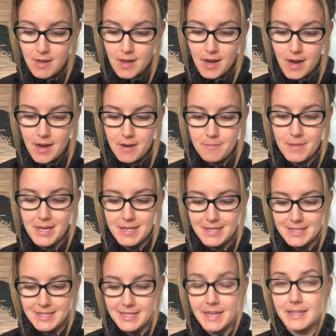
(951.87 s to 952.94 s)
and a
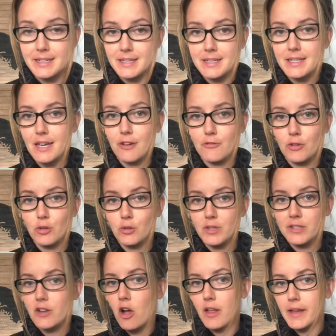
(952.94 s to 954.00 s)
descendant of who he's
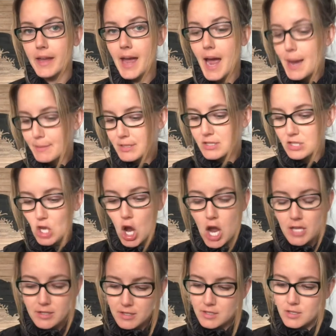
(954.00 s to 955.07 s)
calling
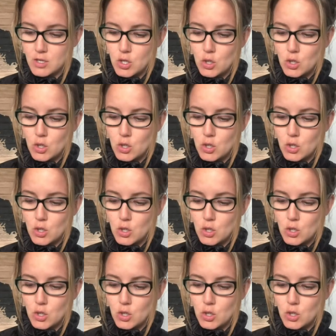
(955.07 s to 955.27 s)
Camazotz,